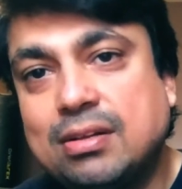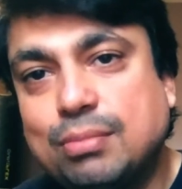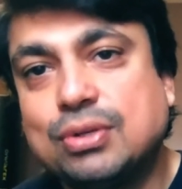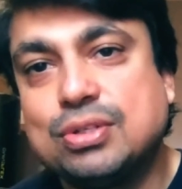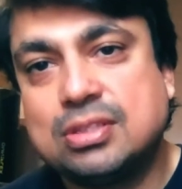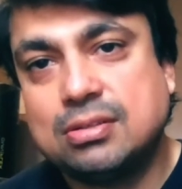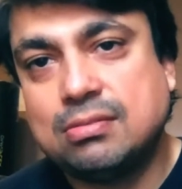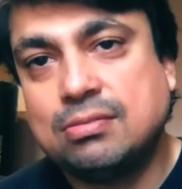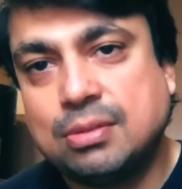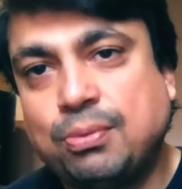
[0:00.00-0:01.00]
Because
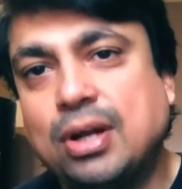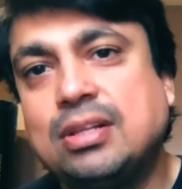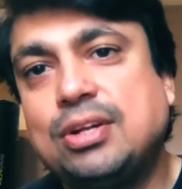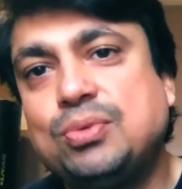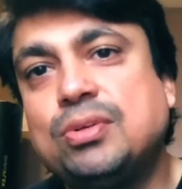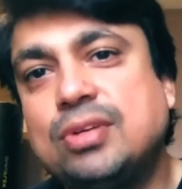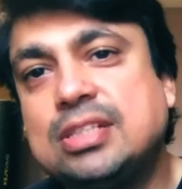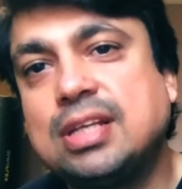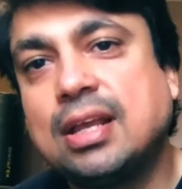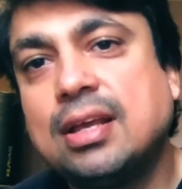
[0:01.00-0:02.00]
the point that you were raising,